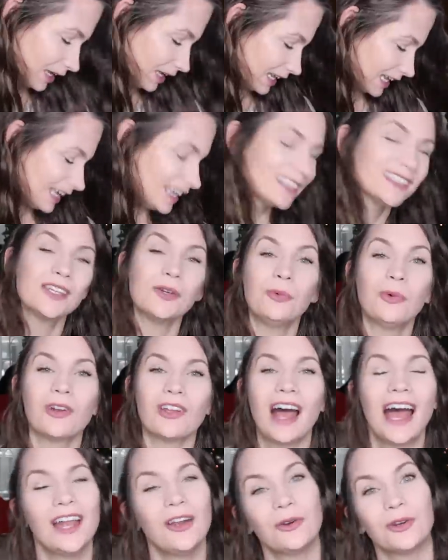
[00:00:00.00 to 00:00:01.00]
mean, is it worth,
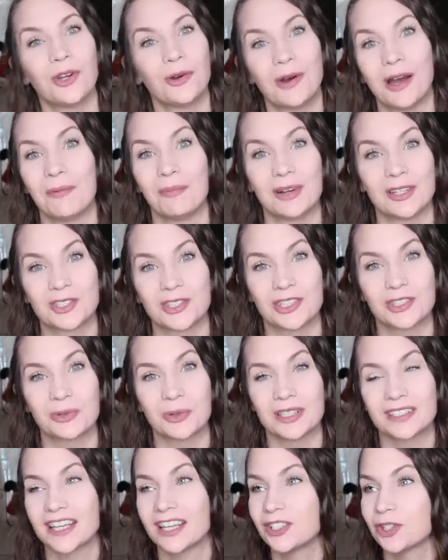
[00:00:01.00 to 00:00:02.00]
I don't know how much this
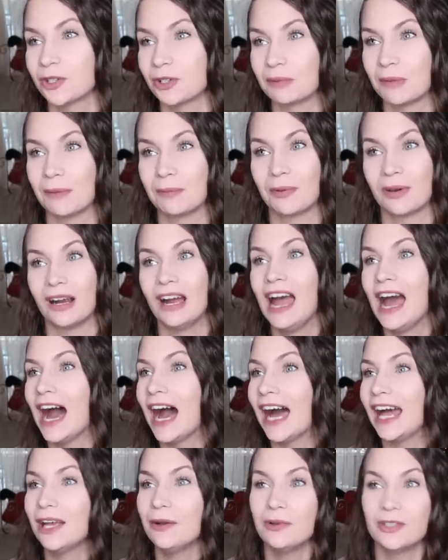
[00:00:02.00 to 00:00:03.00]
was. I don't remember.
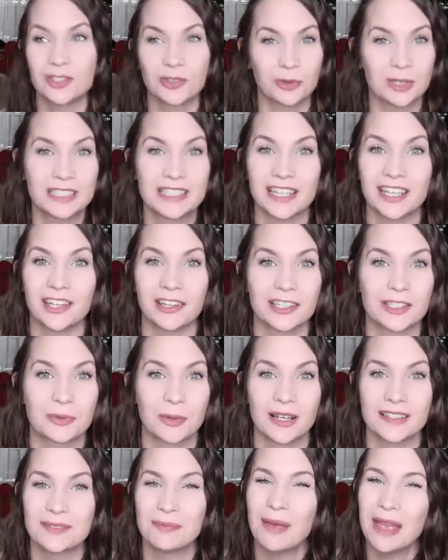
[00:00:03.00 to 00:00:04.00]
It was a ridiculous
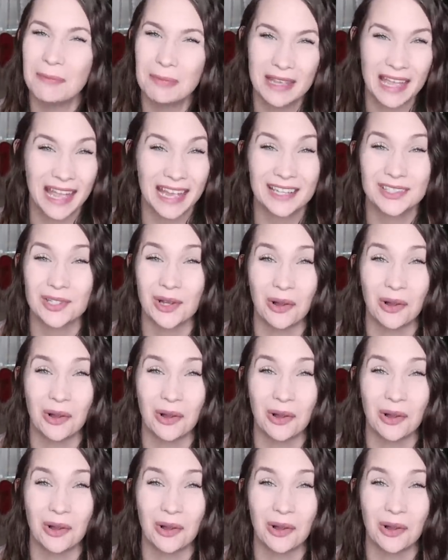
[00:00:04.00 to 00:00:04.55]
price, maybe eight